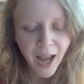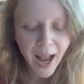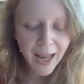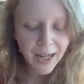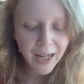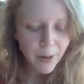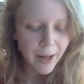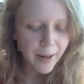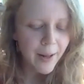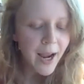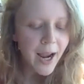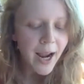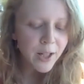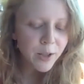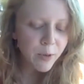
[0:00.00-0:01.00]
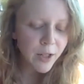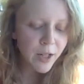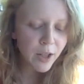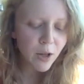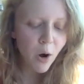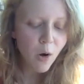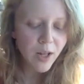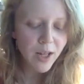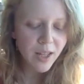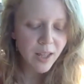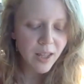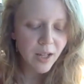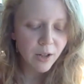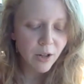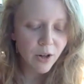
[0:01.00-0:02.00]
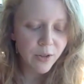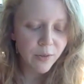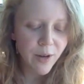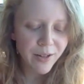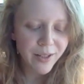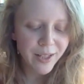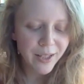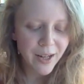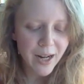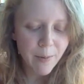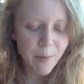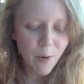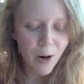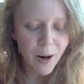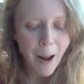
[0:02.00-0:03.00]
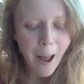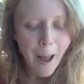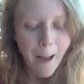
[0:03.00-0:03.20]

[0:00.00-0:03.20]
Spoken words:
Anyway, it's really the only thing that grows around here anymore.